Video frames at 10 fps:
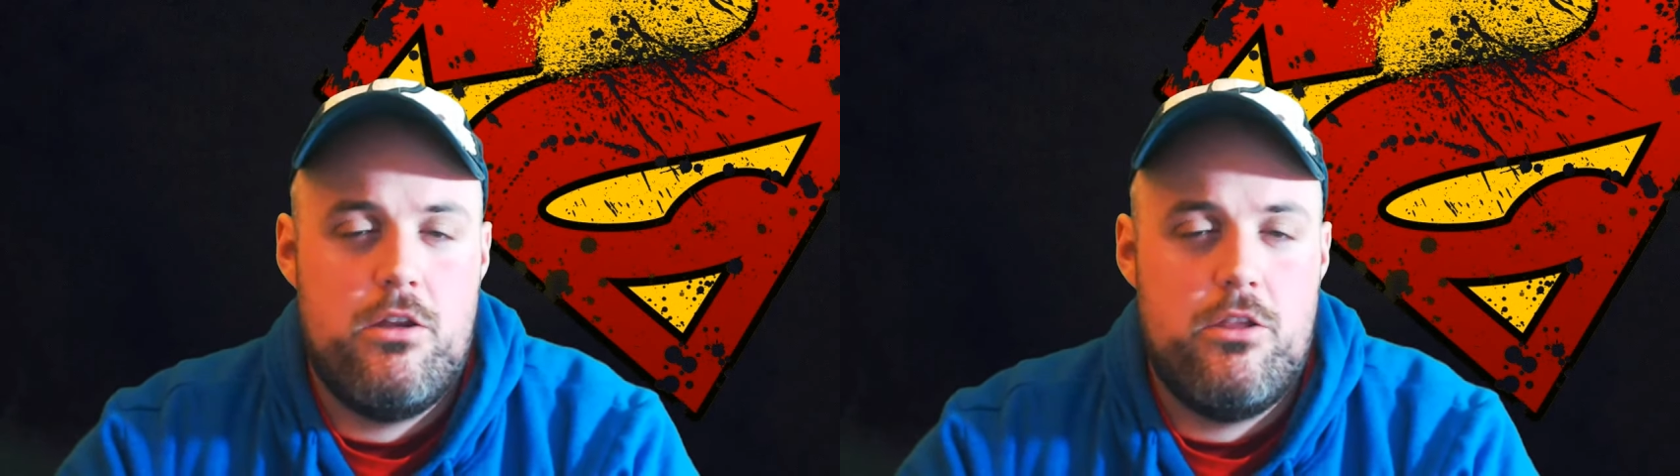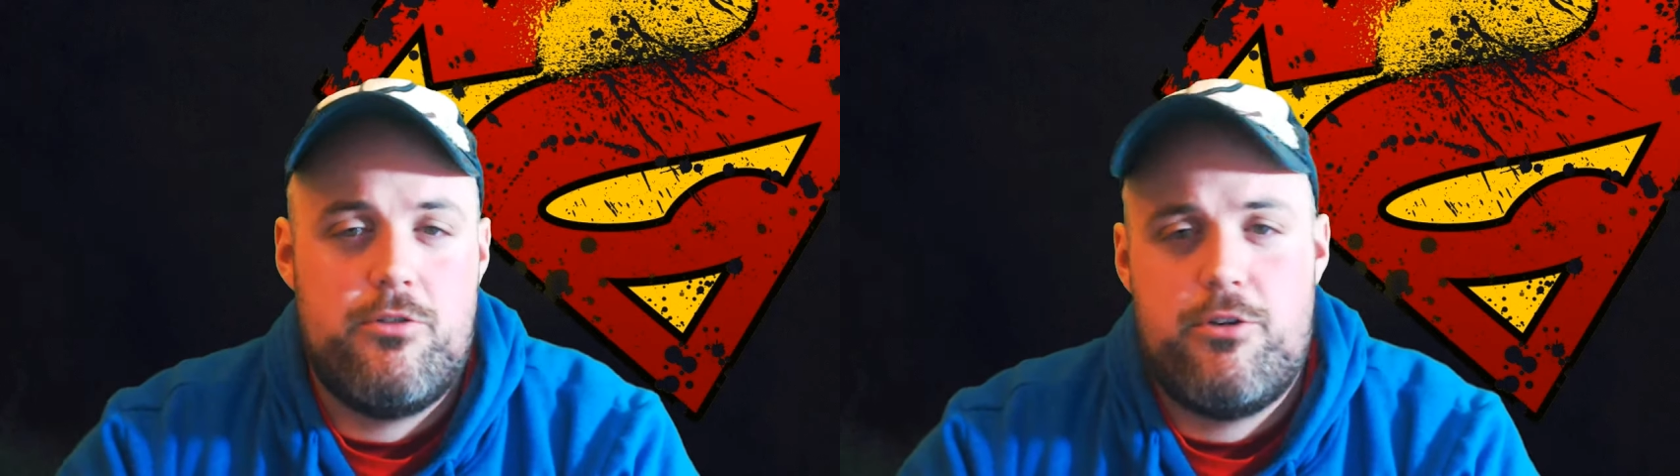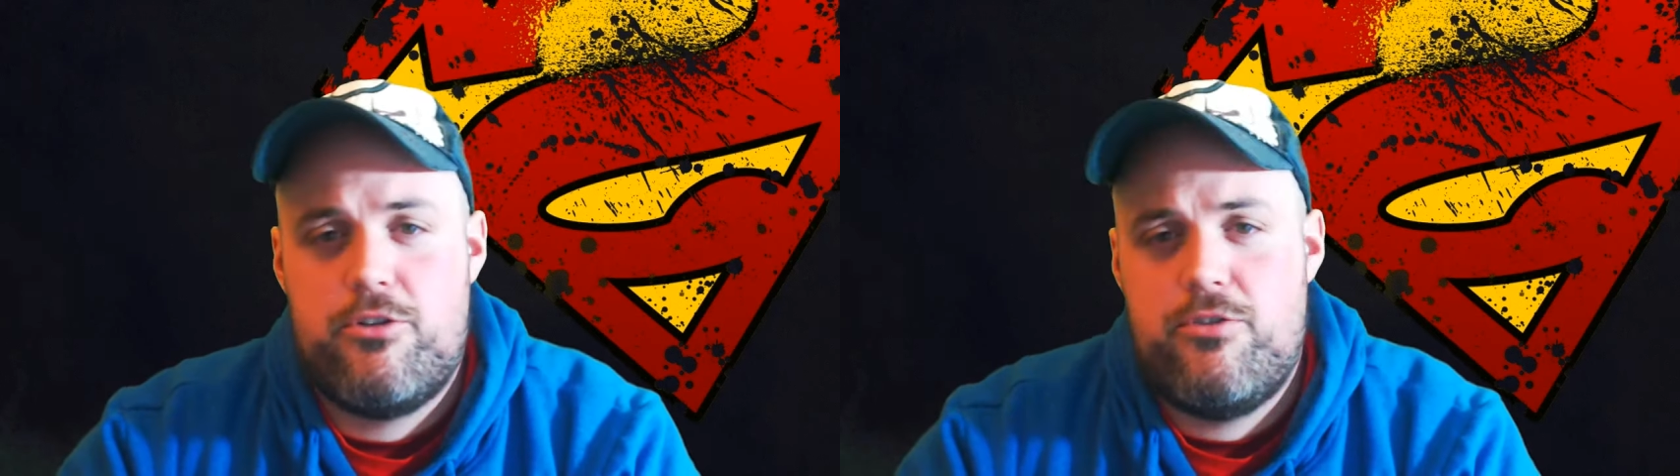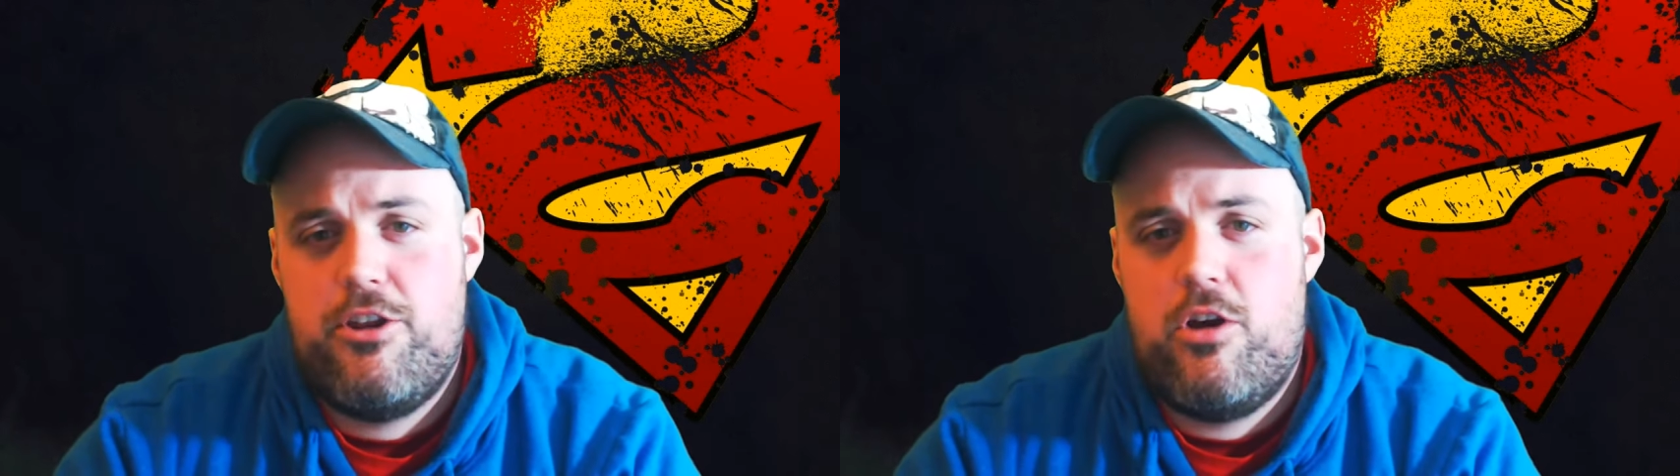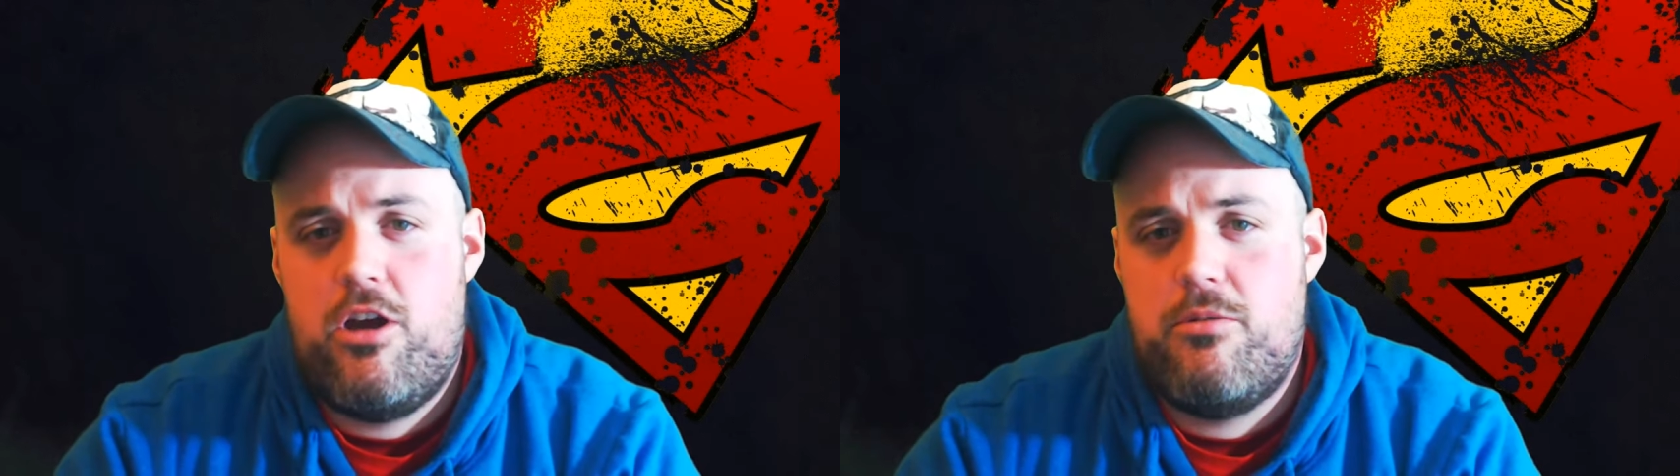The first
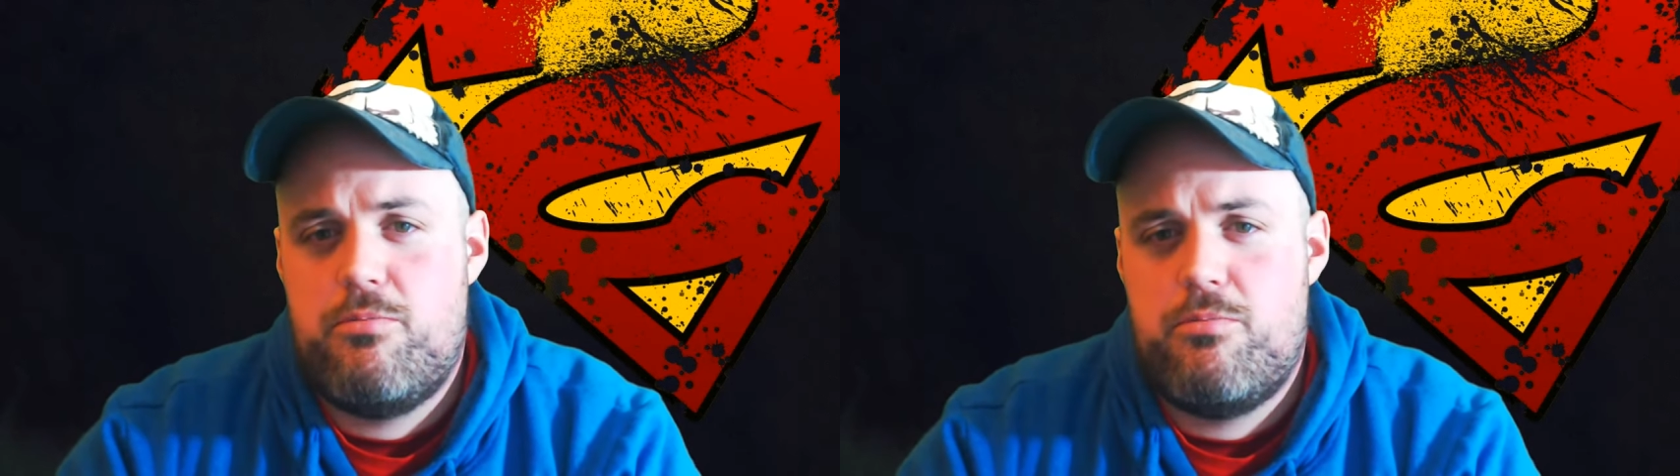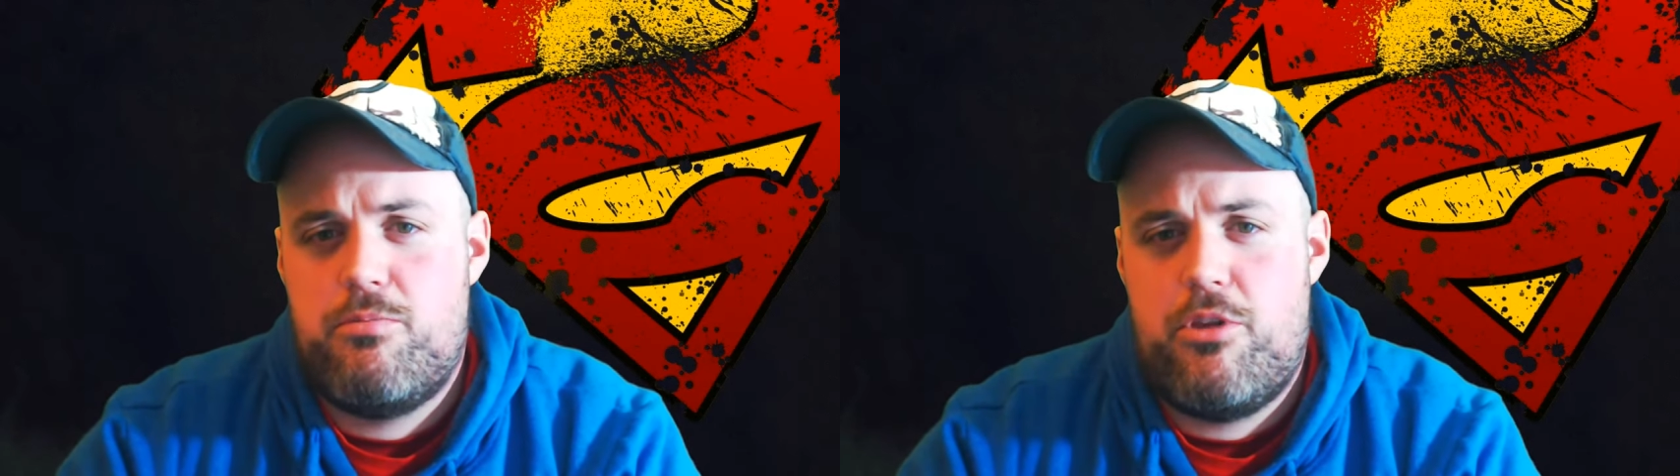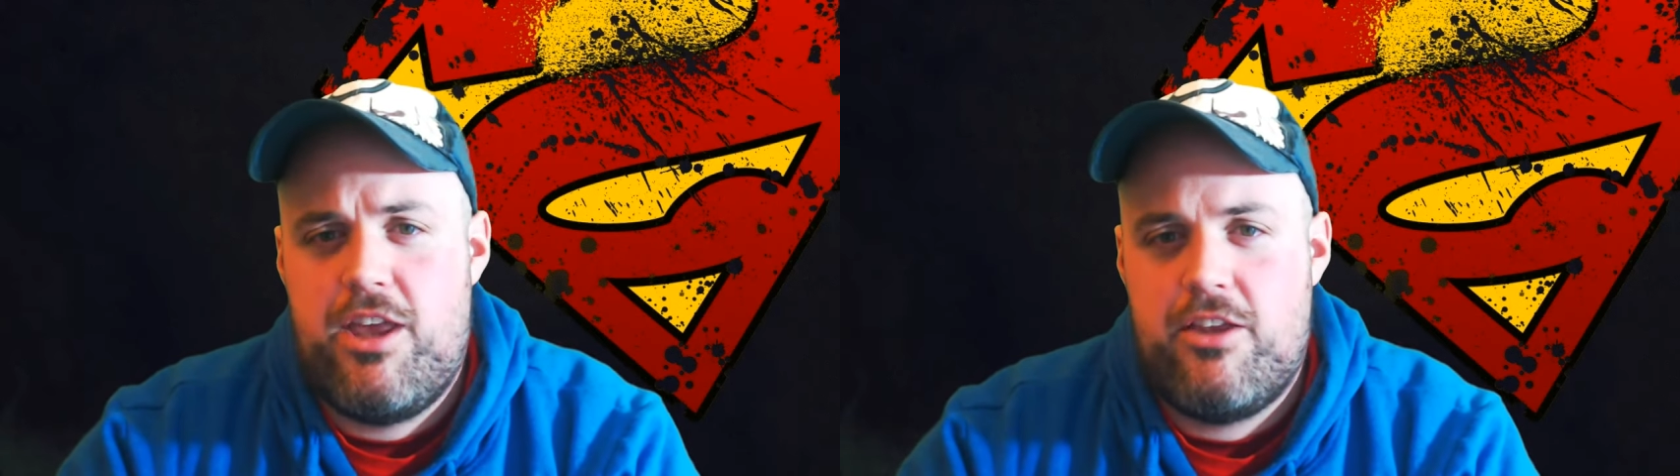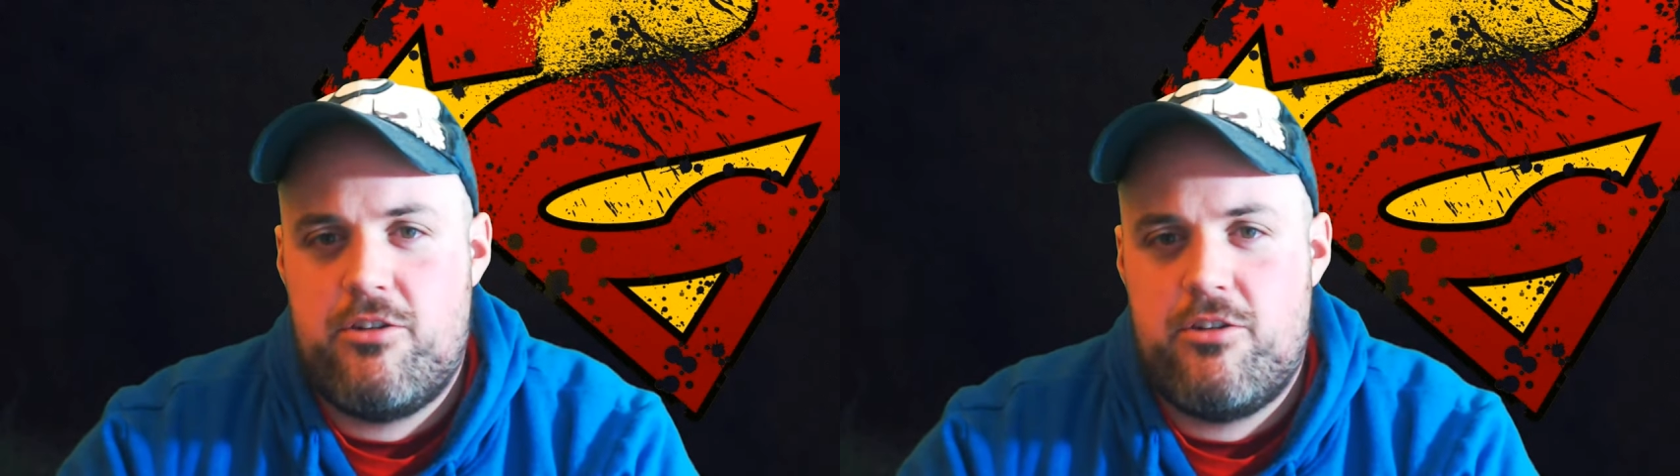video I plan